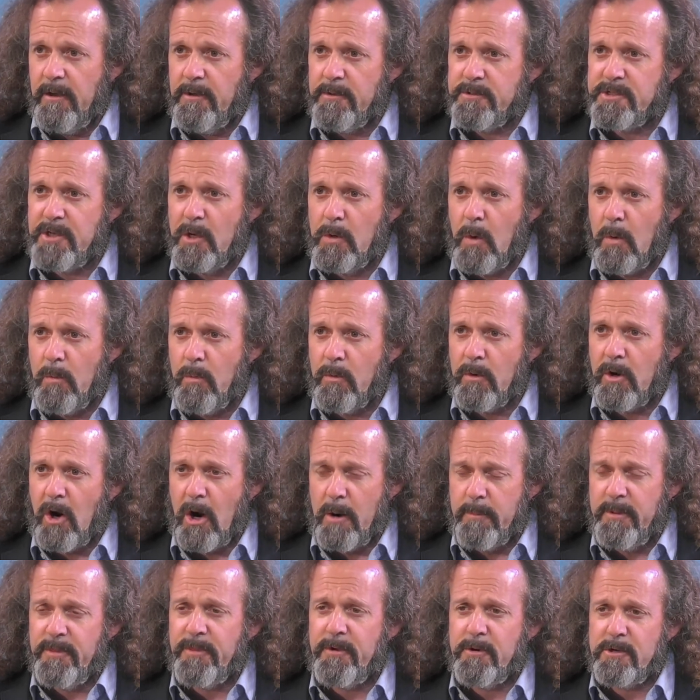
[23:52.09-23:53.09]
So
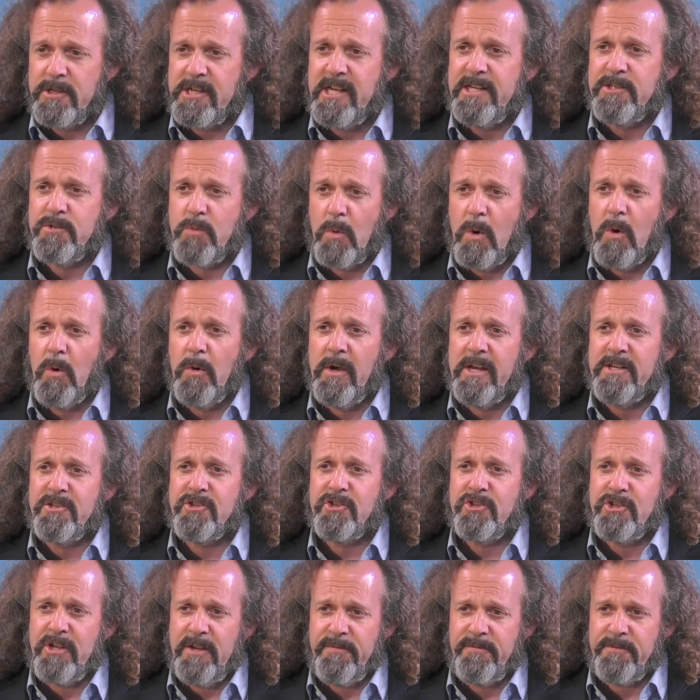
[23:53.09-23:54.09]
Carbon 13's role has
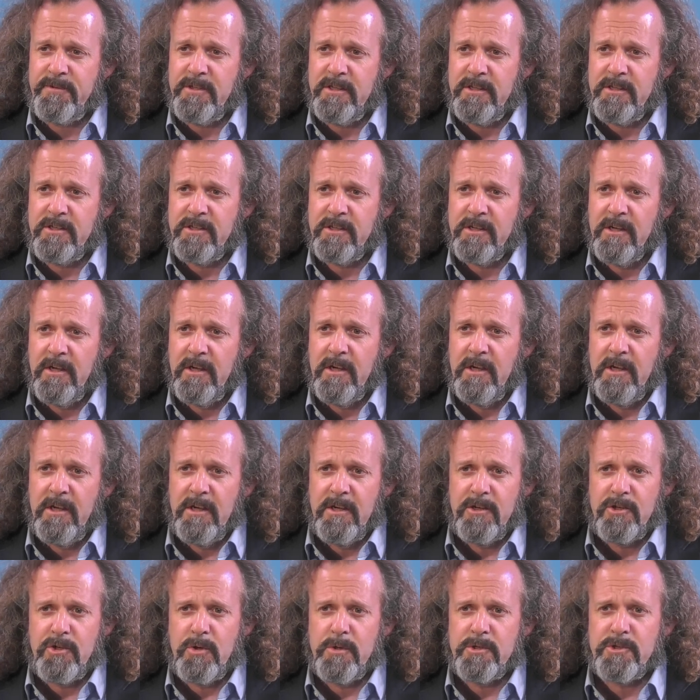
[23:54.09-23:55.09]
shifted
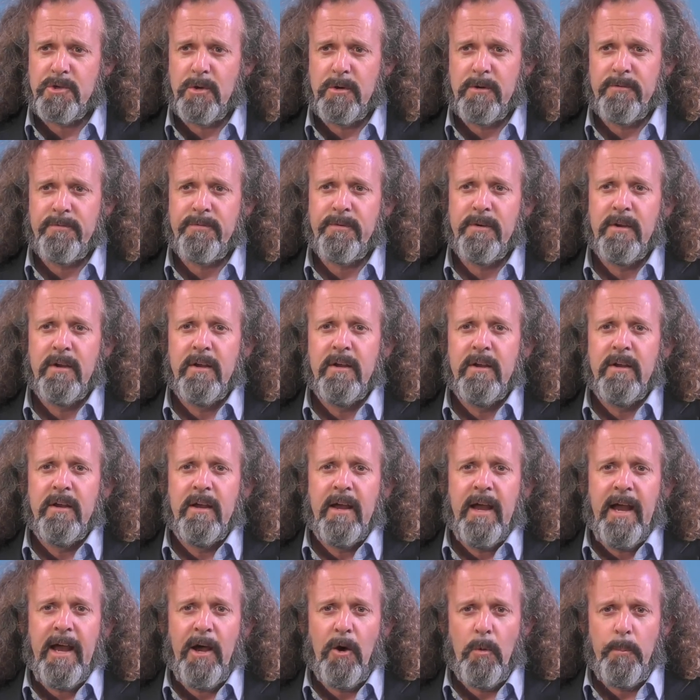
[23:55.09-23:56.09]
to a sort of
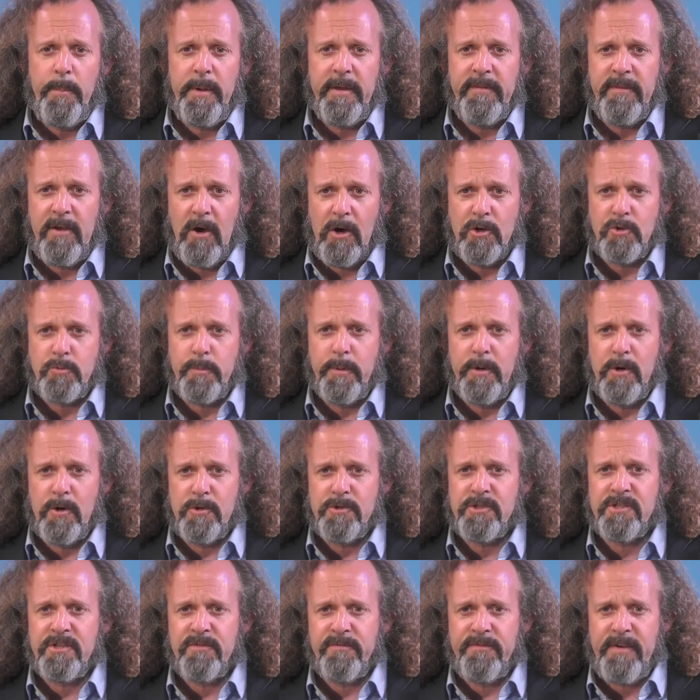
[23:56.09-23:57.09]
helping the
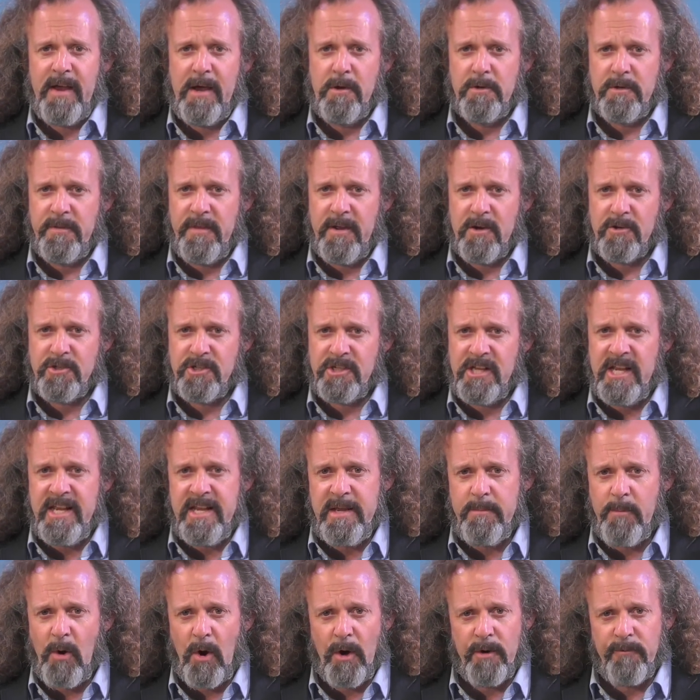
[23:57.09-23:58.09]
entrepreneurs found their
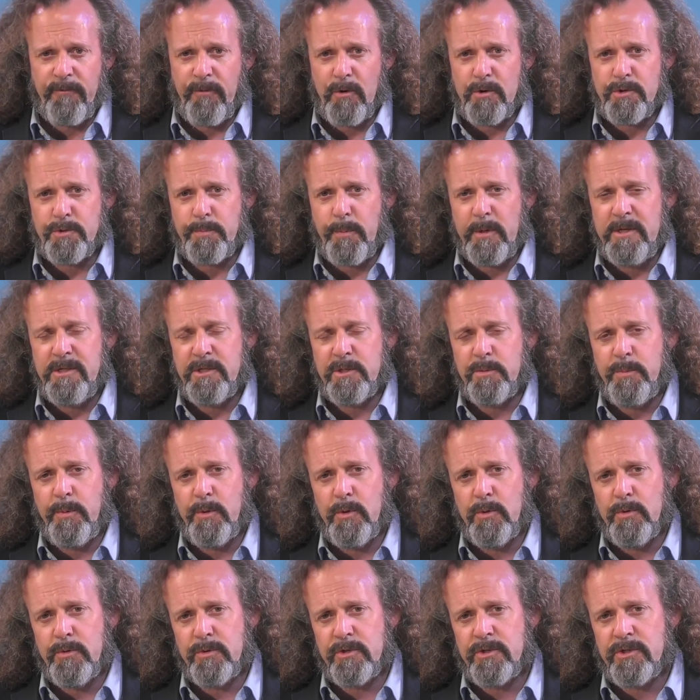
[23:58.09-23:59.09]
team on first
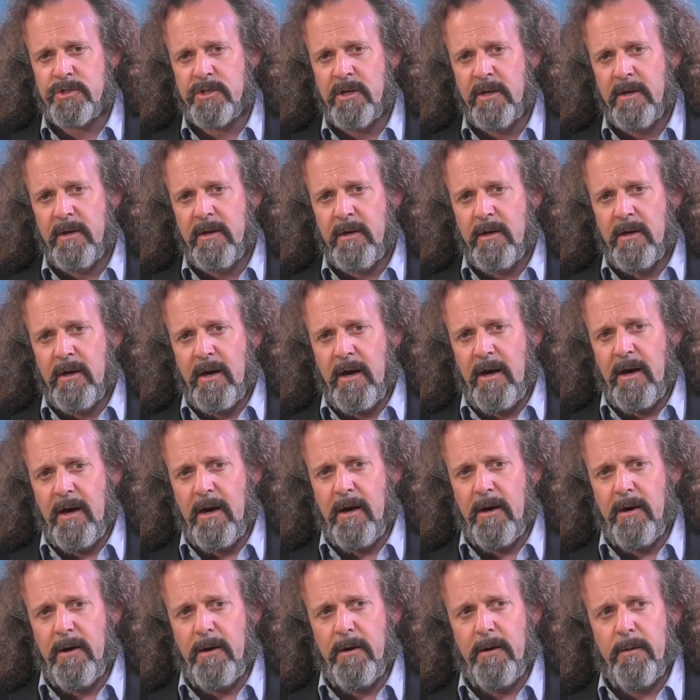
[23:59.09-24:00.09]
principles,
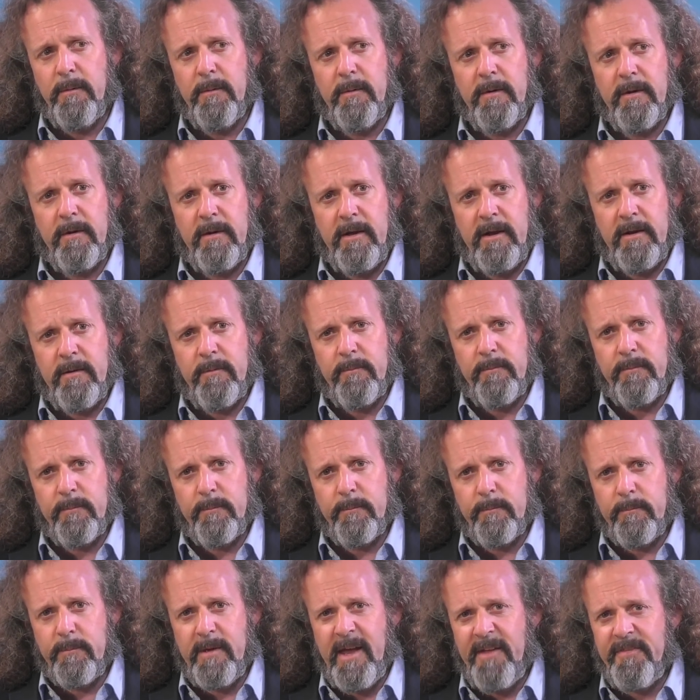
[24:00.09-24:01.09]

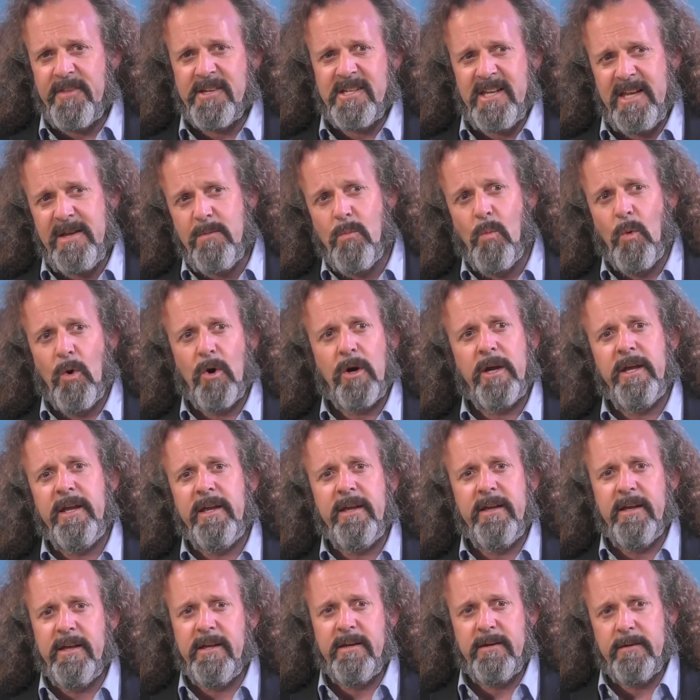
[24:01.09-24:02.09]
get the team
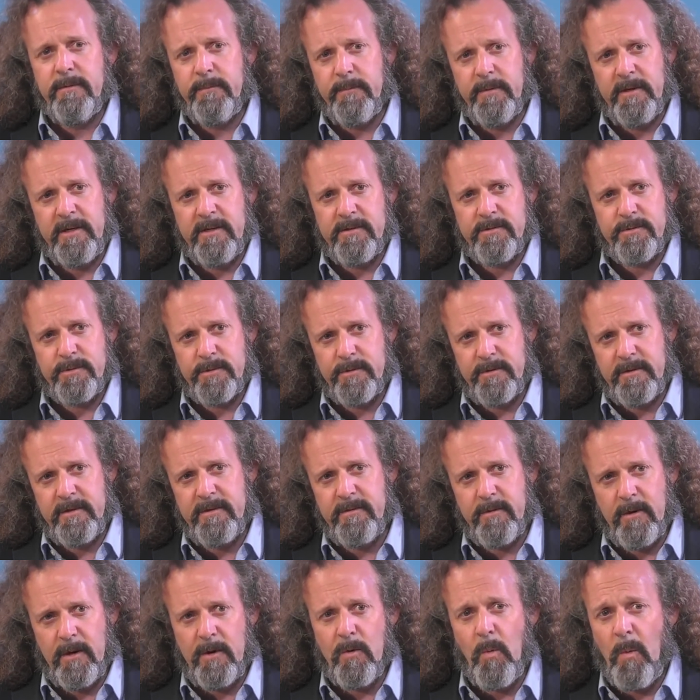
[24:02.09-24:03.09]
working in
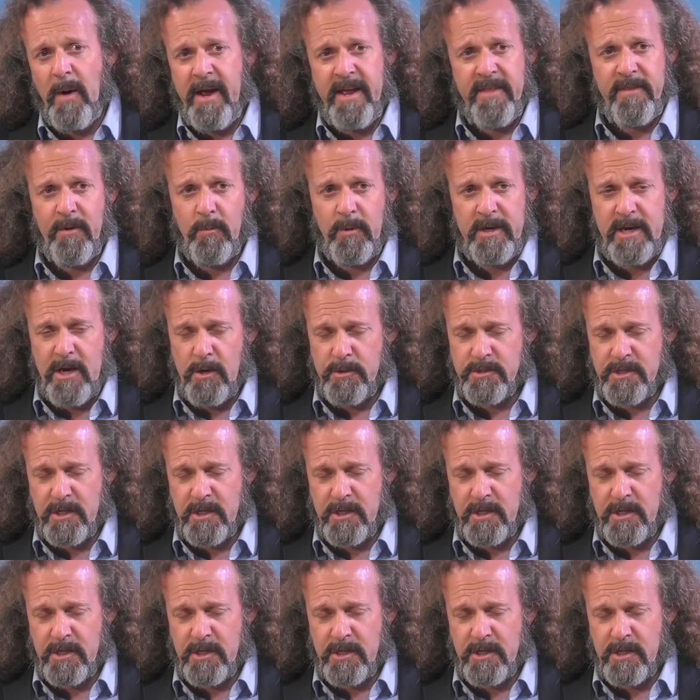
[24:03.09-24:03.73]
a way that we know is